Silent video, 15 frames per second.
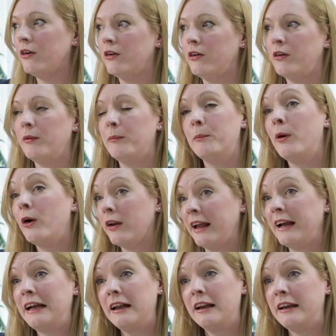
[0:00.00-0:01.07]
Or more
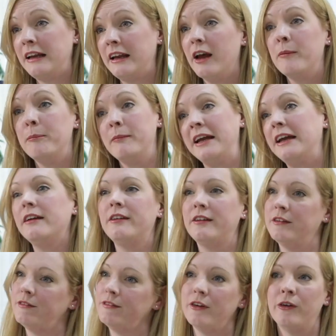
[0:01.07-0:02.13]
likely a
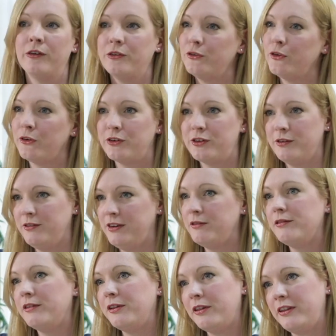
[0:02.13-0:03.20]
mix of all sorts of
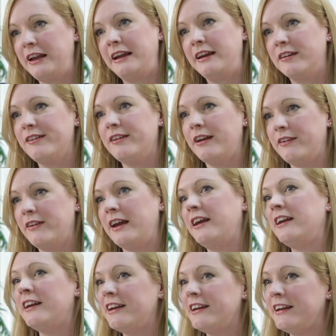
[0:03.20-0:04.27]
different things that they
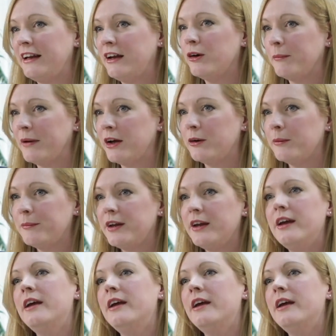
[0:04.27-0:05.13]
can see coming up?